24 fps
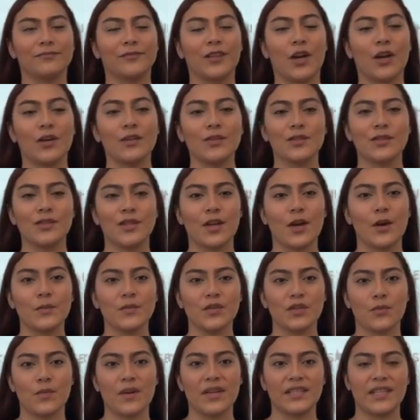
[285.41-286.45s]
customs
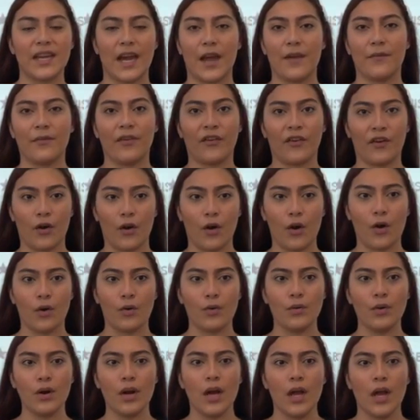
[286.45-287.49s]
regime
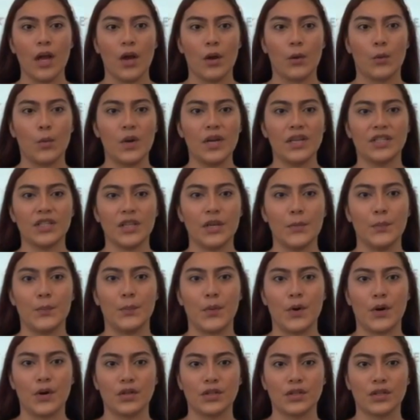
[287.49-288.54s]
through which
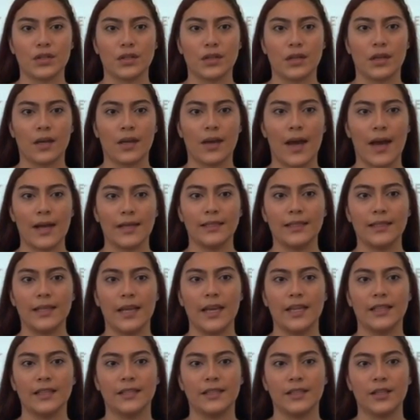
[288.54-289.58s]
imports can
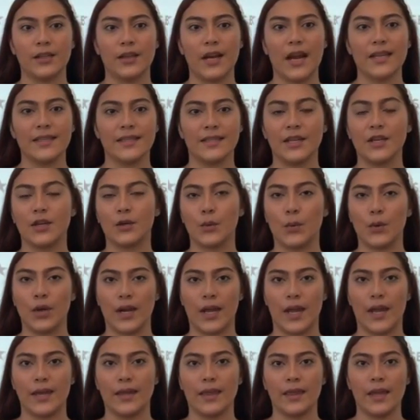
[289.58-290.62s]
enter and
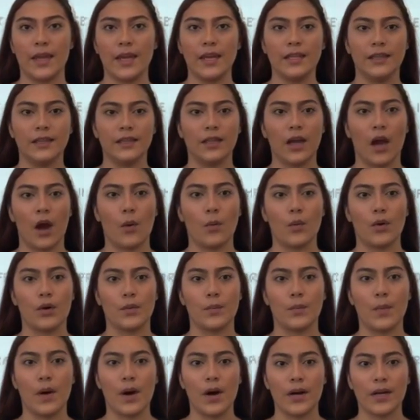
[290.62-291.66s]
circulate in our
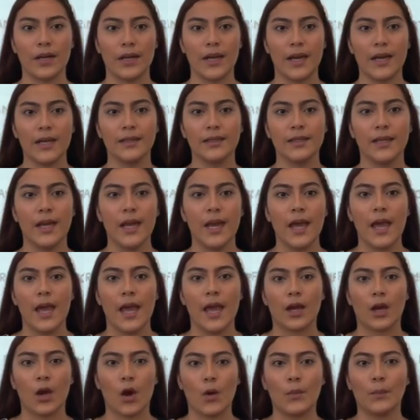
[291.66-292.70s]
market,
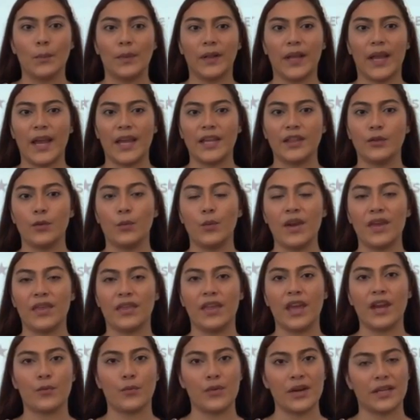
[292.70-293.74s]
complying with
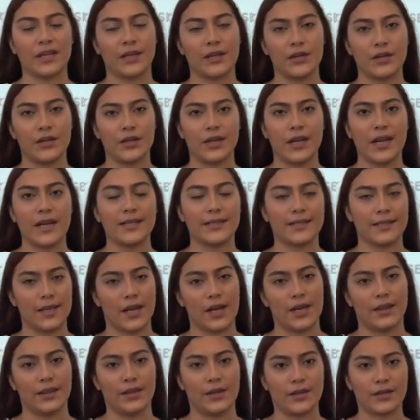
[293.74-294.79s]
the required
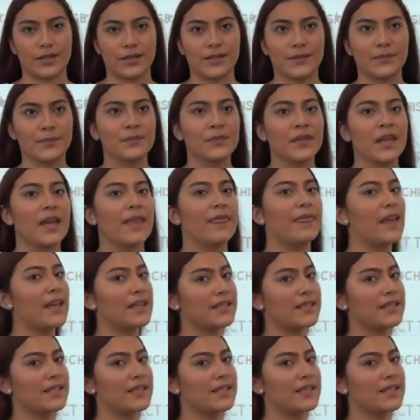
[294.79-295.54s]
standards. The